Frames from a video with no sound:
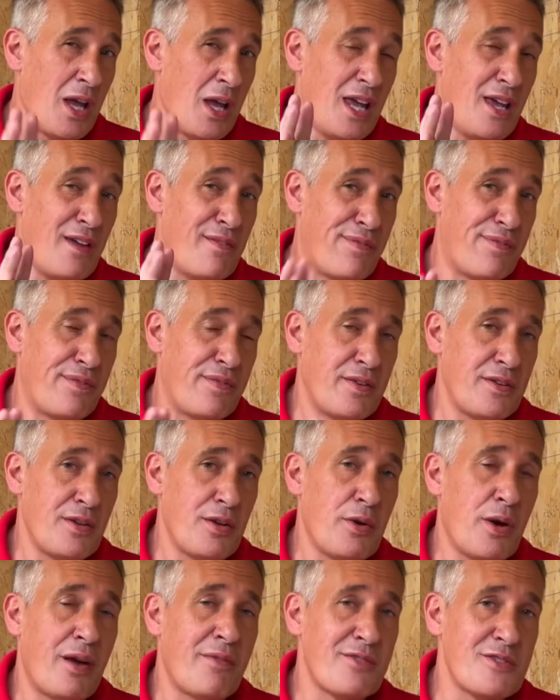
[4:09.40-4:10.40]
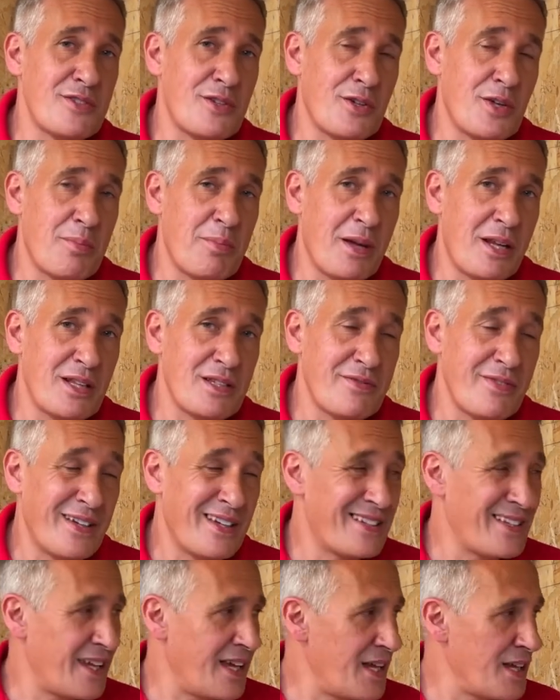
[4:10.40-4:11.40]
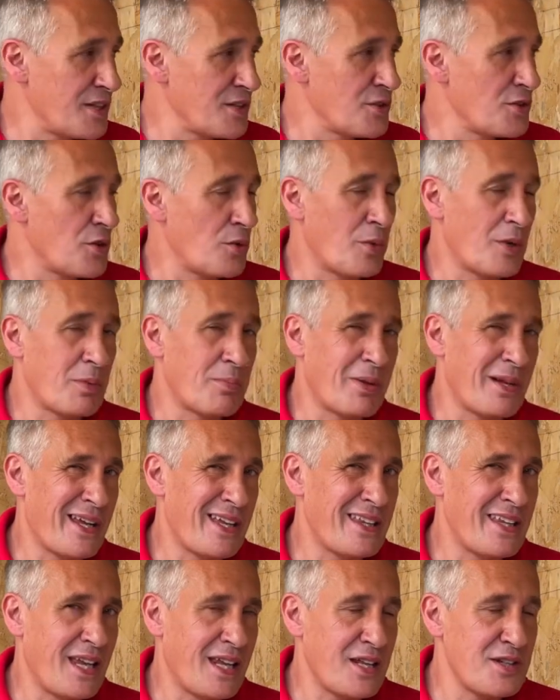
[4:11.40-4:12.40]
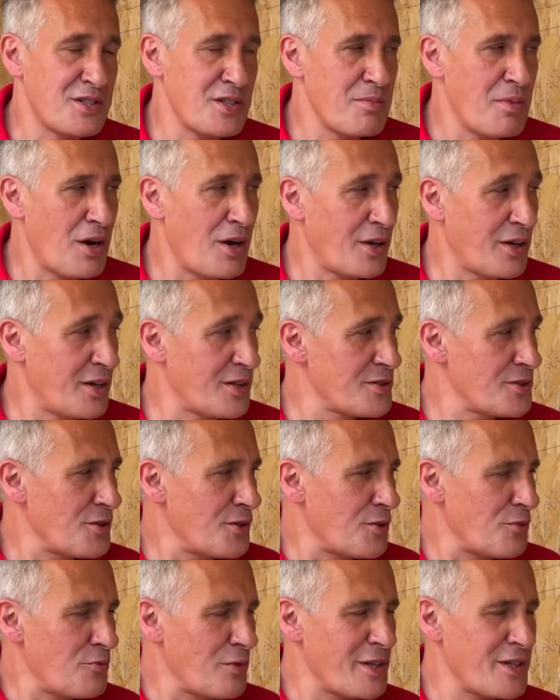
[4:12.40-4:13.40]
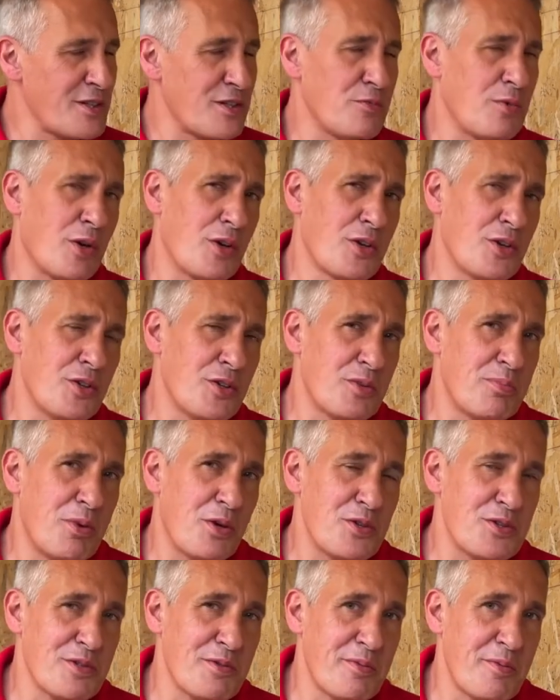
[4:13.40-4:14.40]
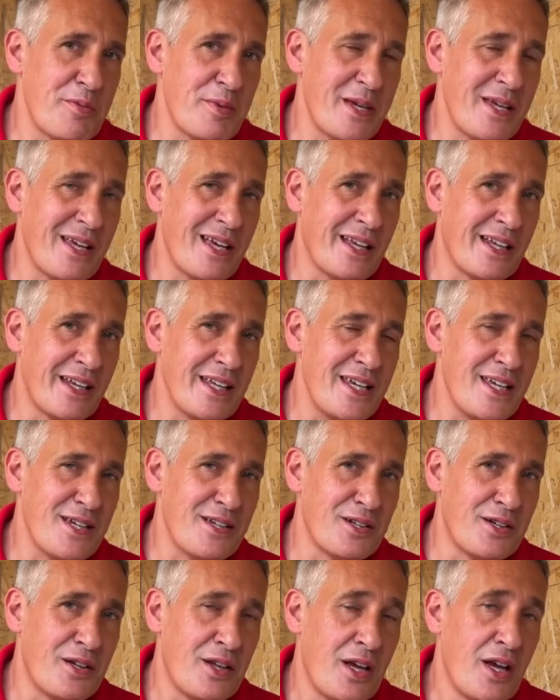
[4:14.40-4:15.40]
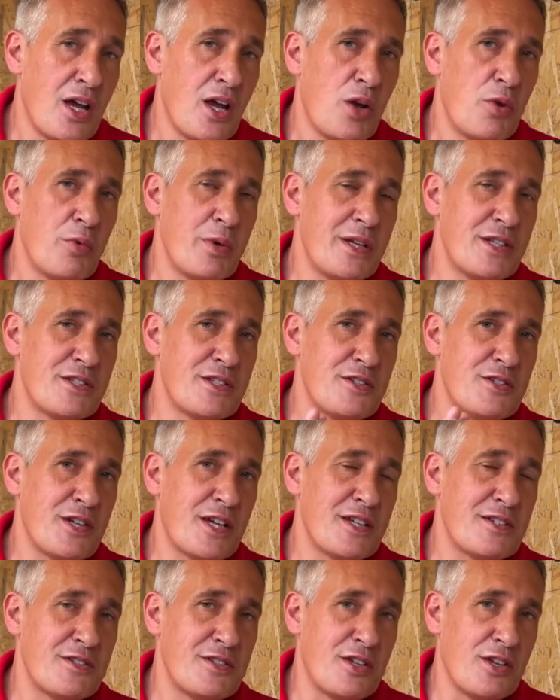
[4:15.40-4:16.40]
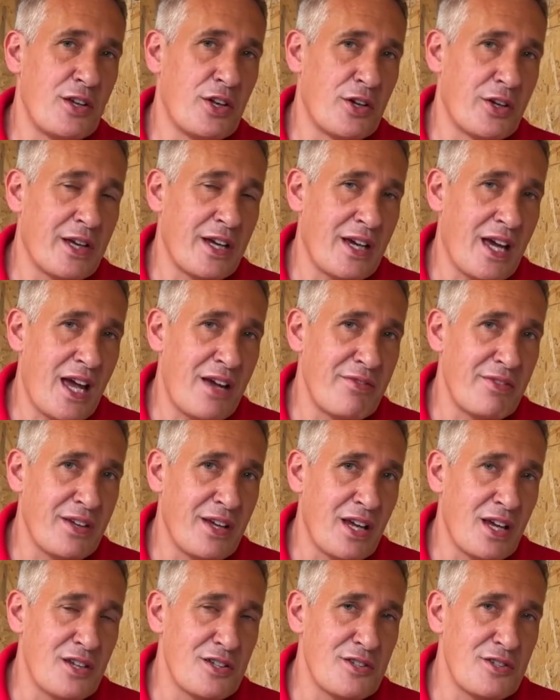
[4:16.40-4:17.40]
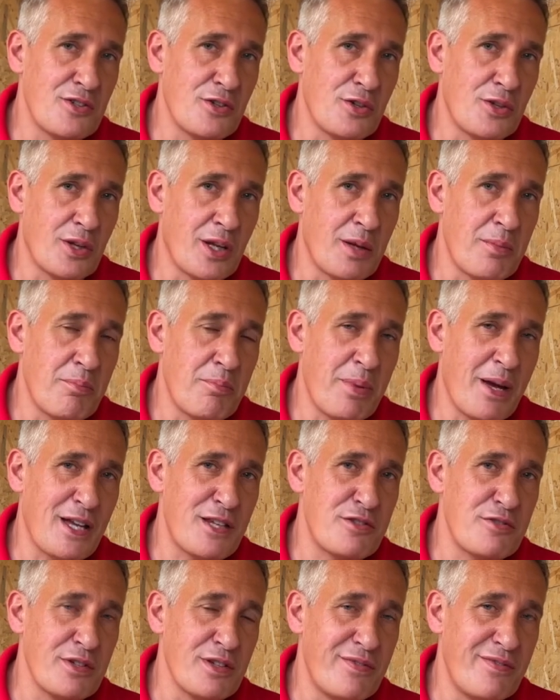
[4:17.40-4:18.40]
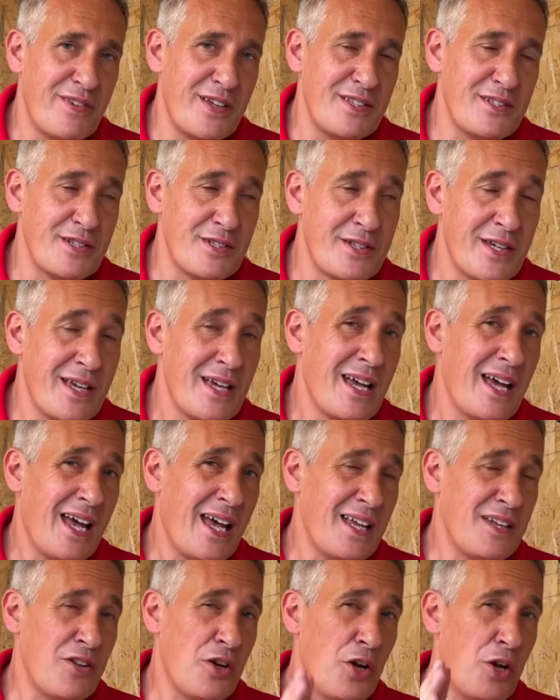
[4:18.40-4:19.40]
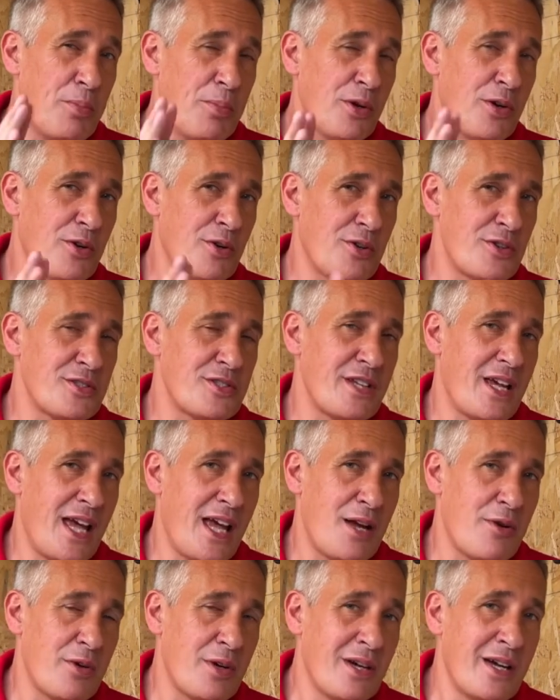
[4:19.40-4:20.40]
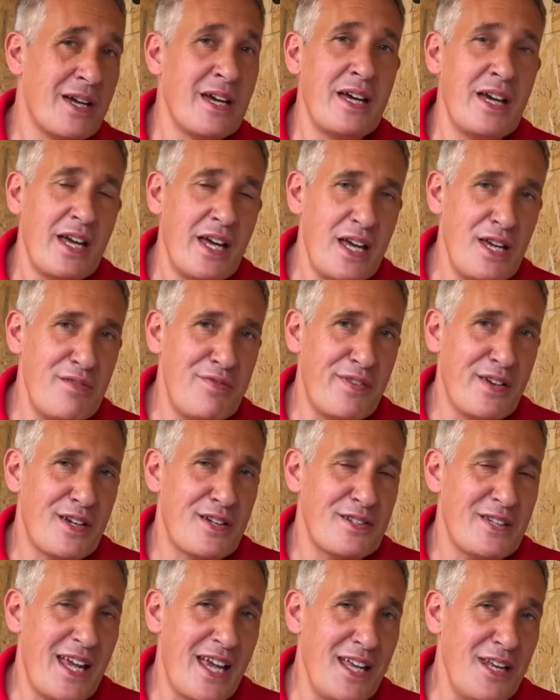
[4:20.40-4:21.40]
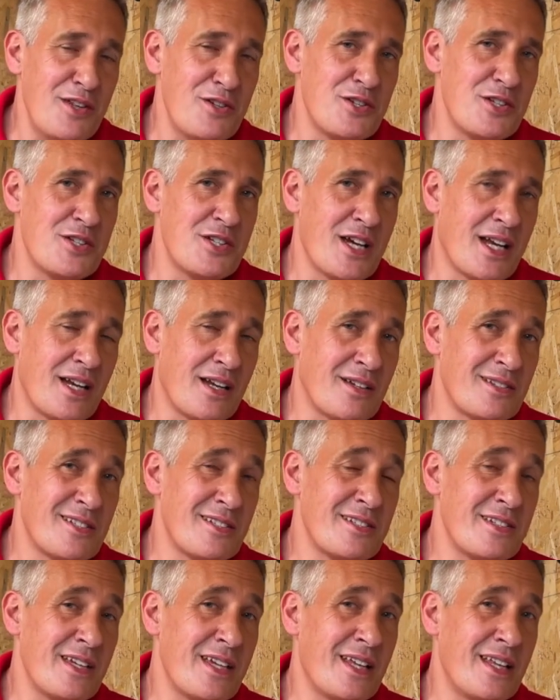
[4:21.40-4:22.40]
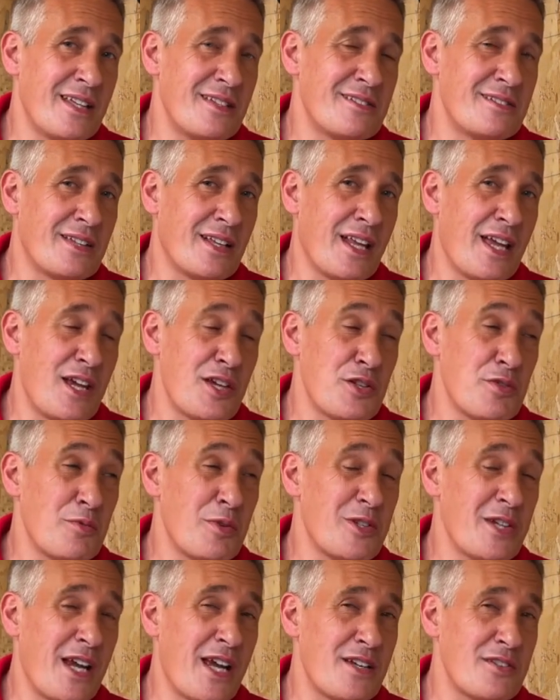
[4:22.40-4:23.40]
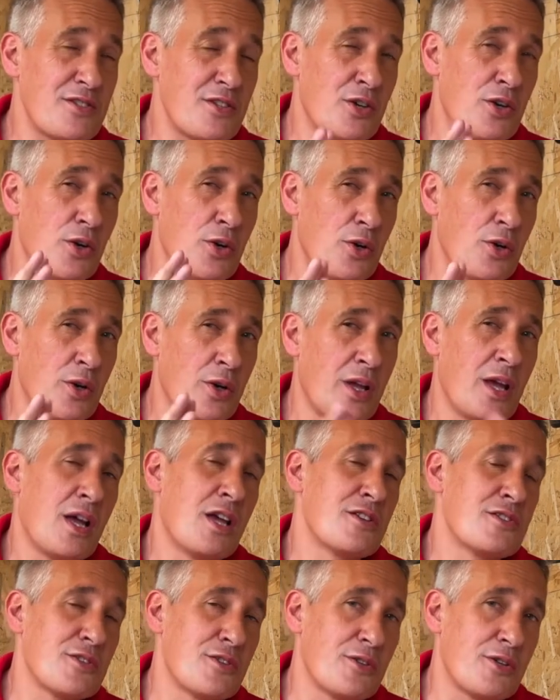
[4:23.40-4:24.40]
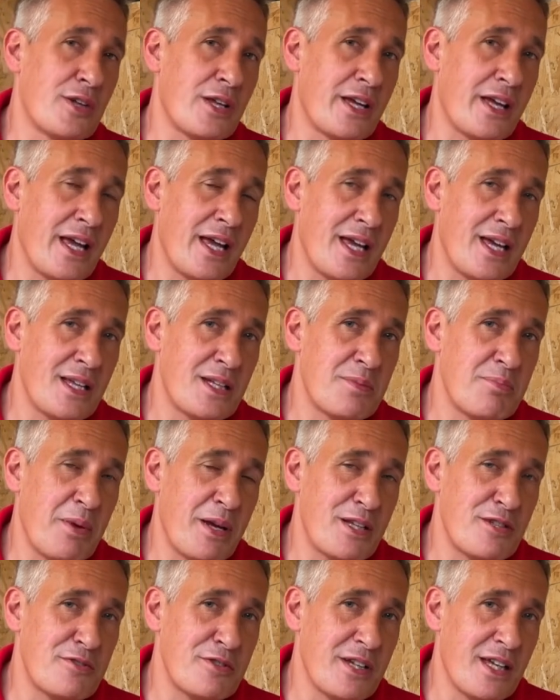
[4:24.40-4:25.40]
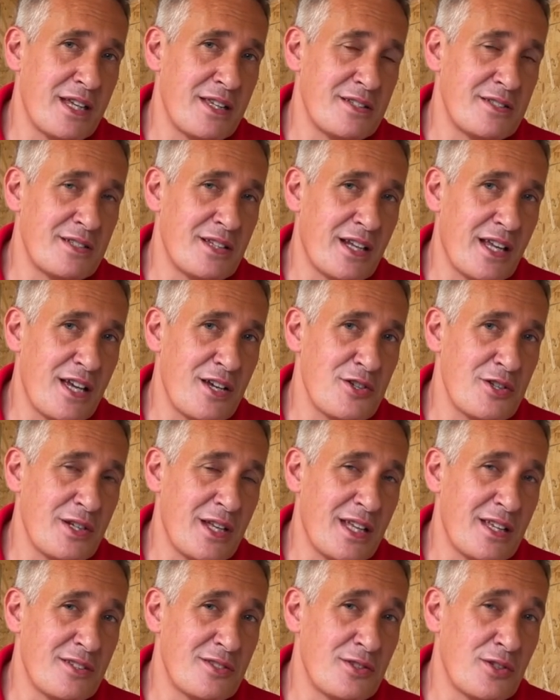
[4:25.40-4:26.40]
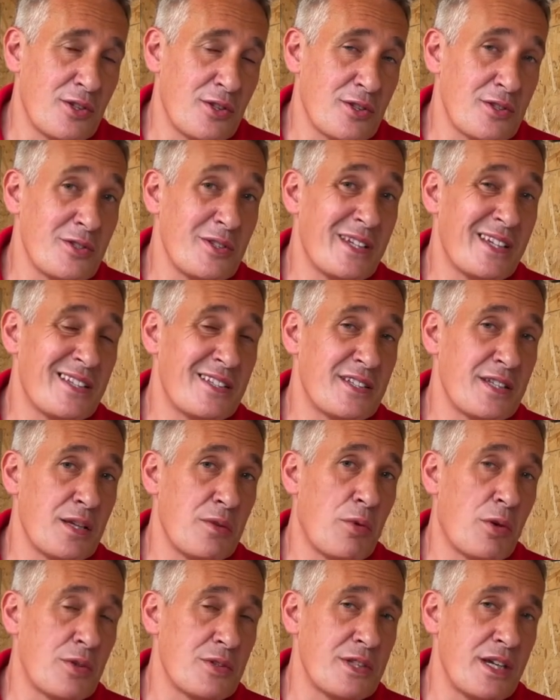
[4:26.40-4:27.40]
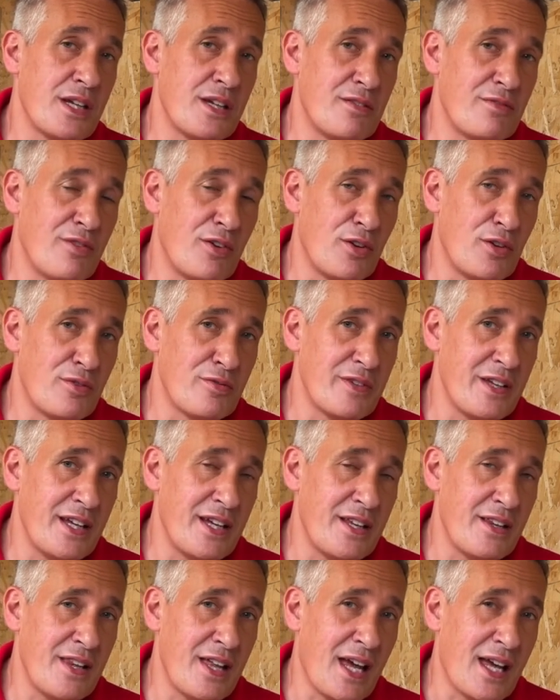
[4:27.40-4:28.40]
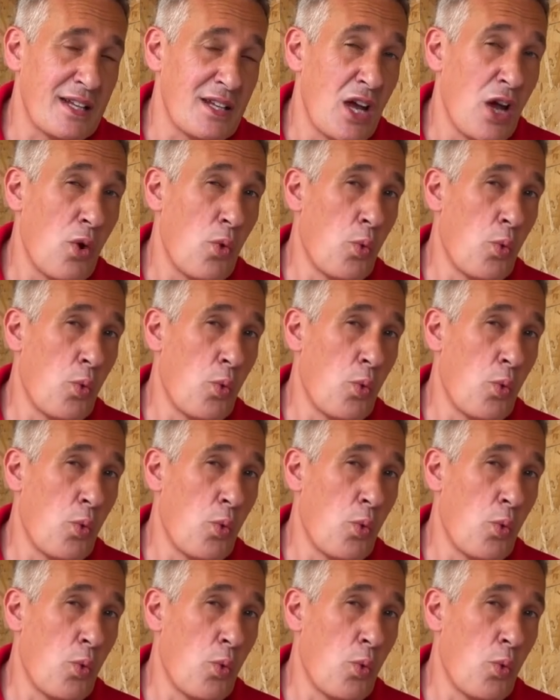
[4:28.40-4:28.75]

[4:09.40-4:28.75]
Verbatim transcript: If you're having solar panels fitted and you don't want to play the energy markets or risk what could possibly be illegal, we'd suggest that you look at having a solar battery fitted and hop across to our eFIXX Energy channel to see an installation which has the whole solar and battery installation installed, so you can see what's involved in that.